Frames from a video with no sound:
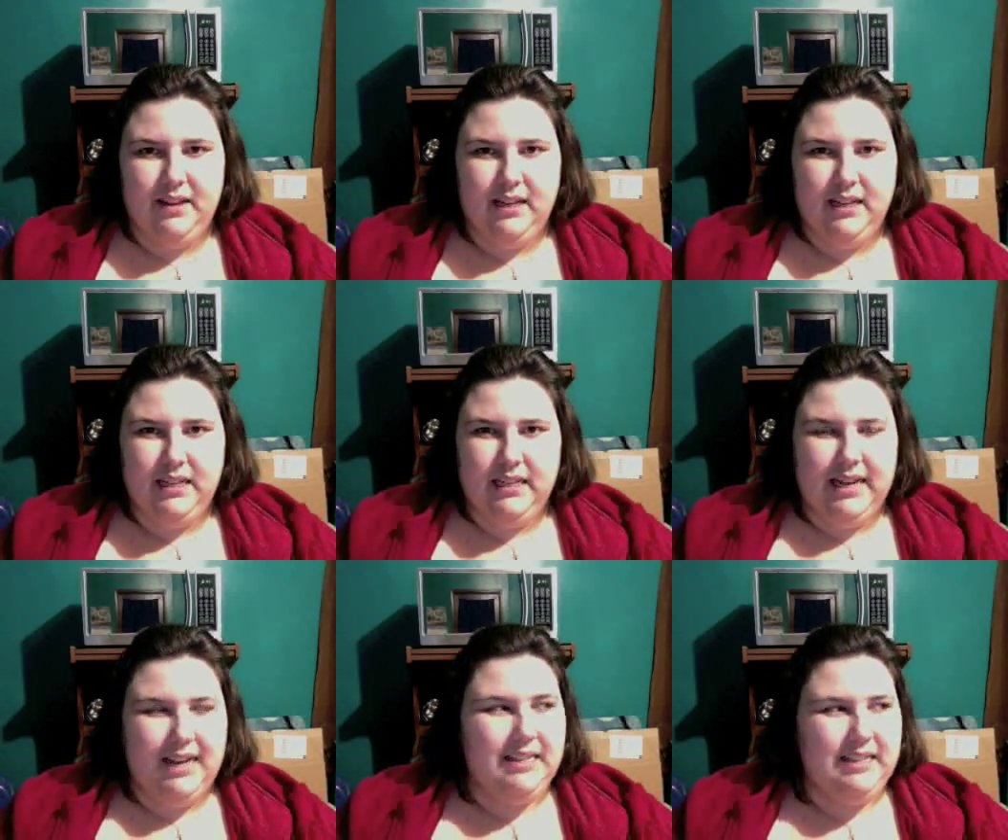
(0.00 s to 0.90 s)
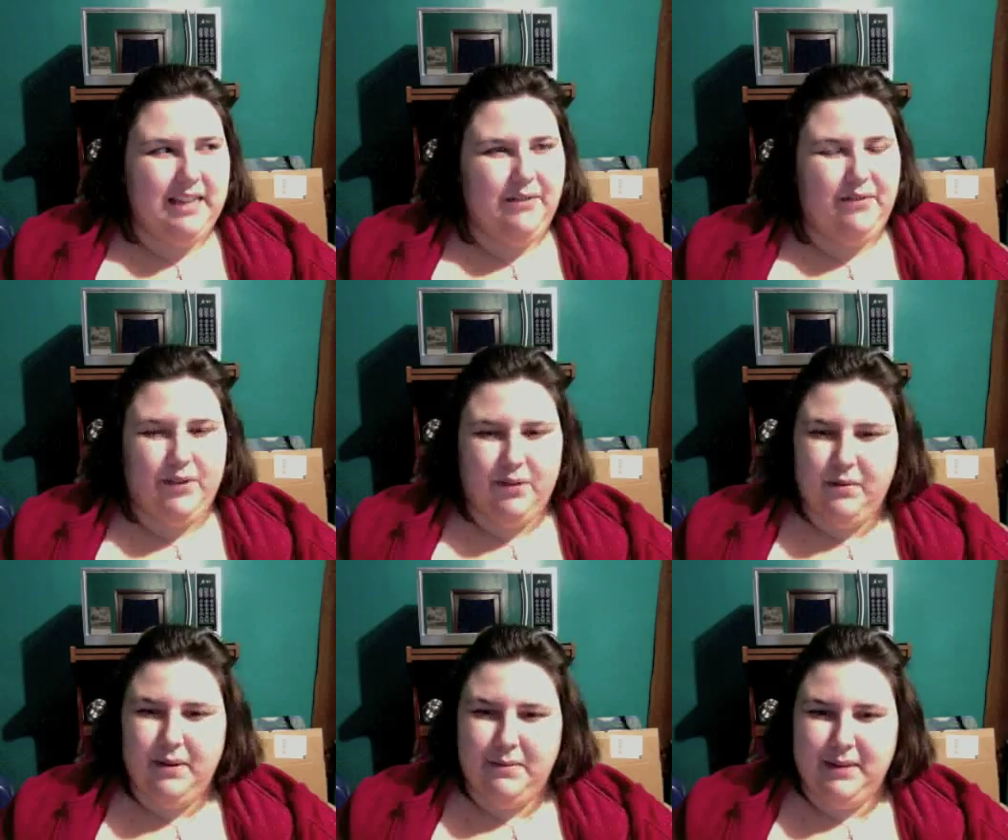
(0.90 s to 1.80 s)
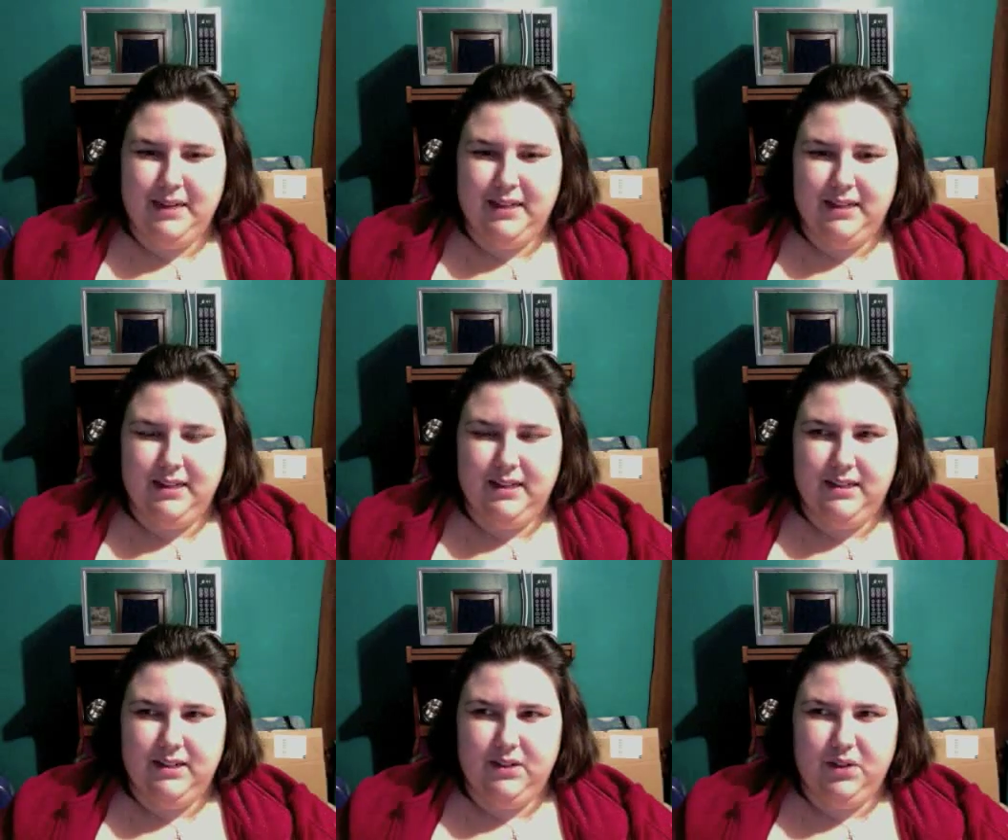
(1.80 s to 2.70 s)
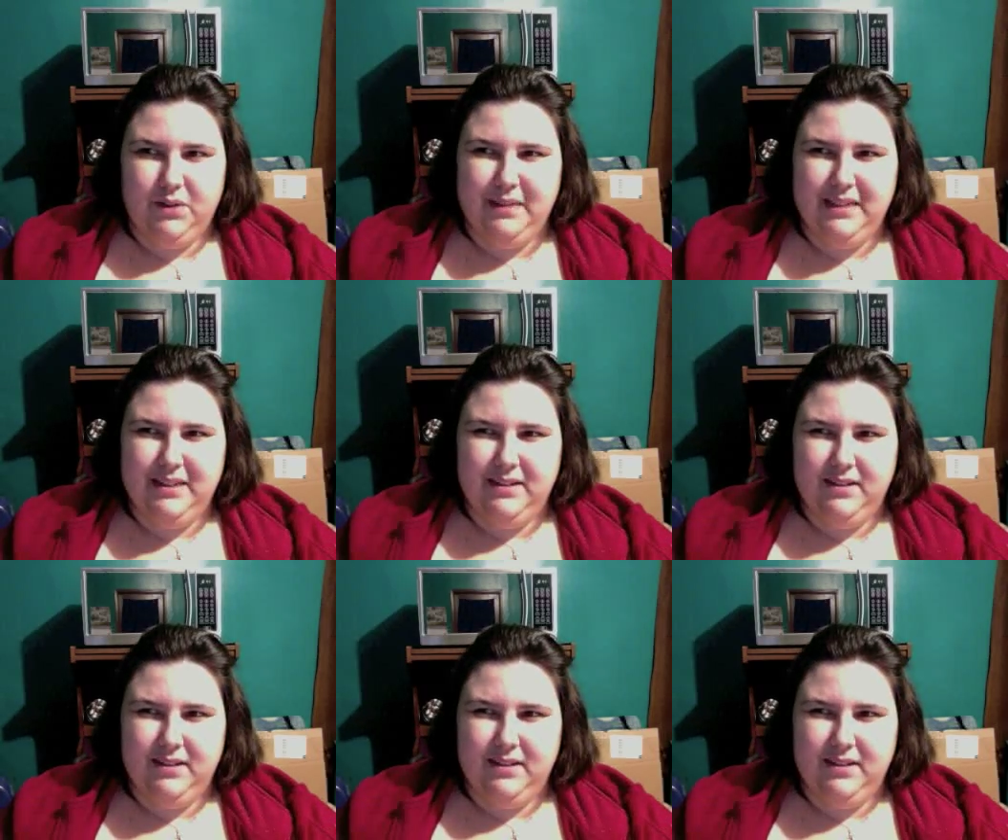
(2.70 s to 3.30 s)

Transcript: I'd say for 2 months.